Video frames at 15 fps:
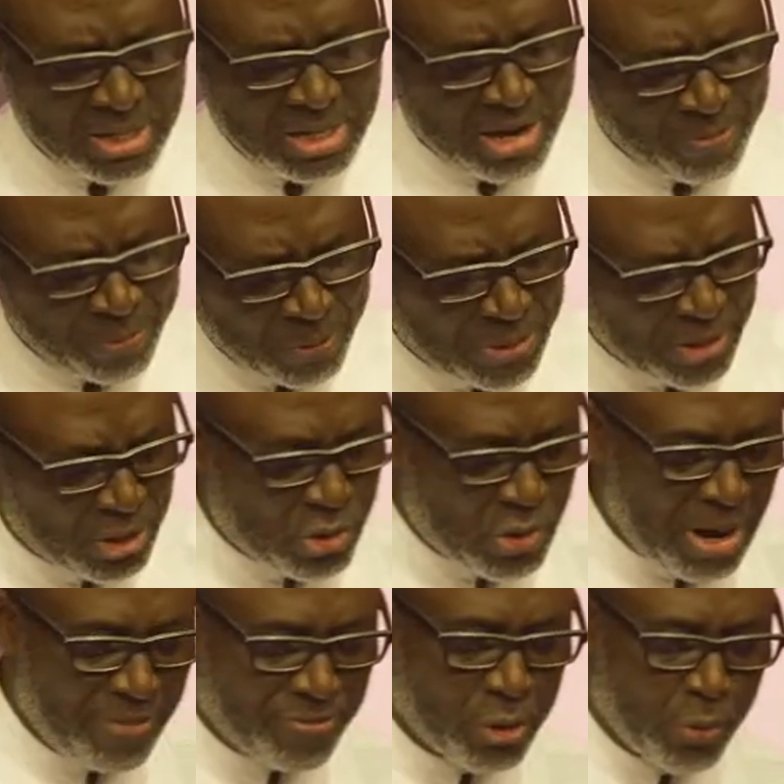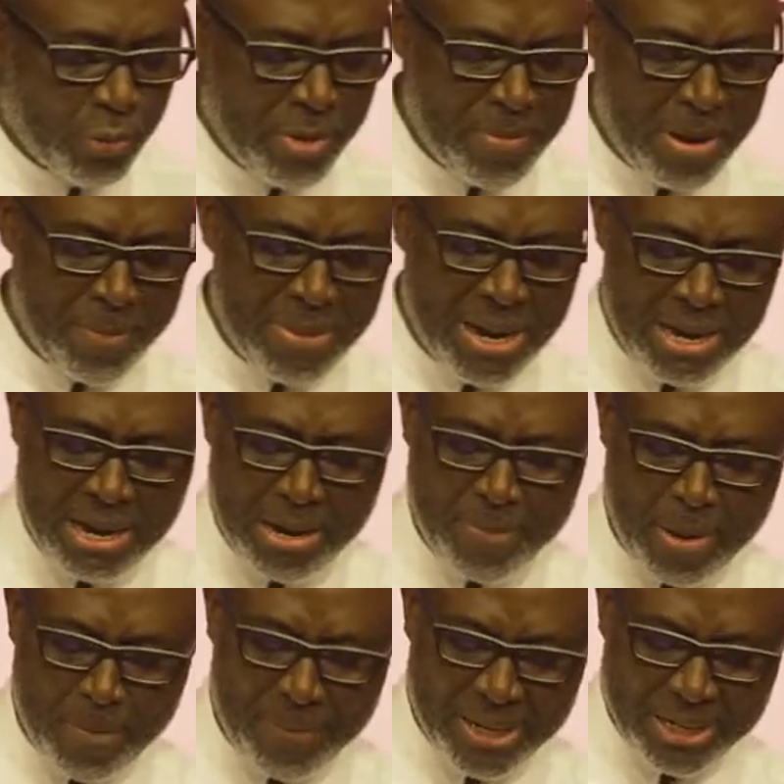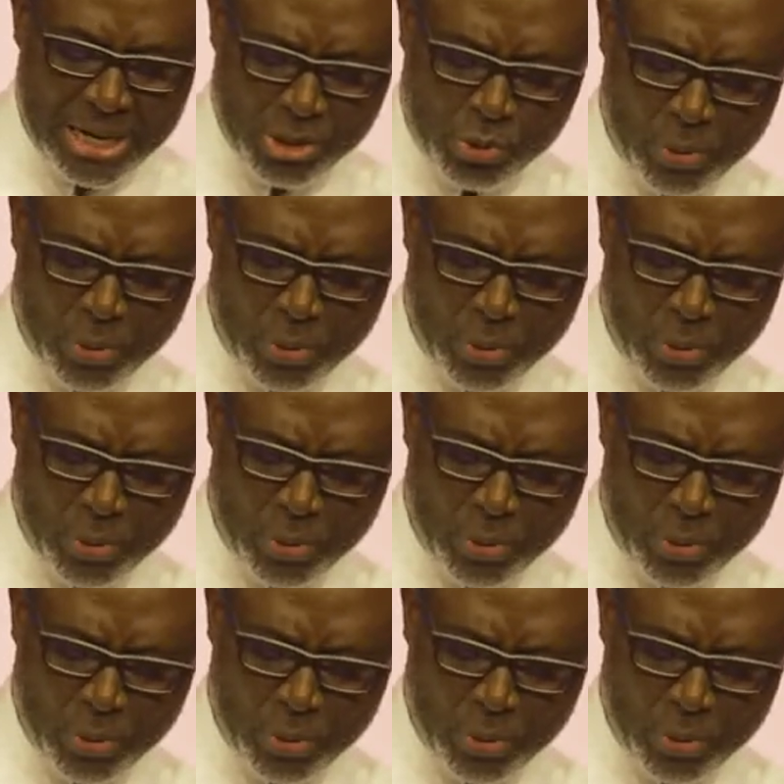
There are a few things you have to remember about money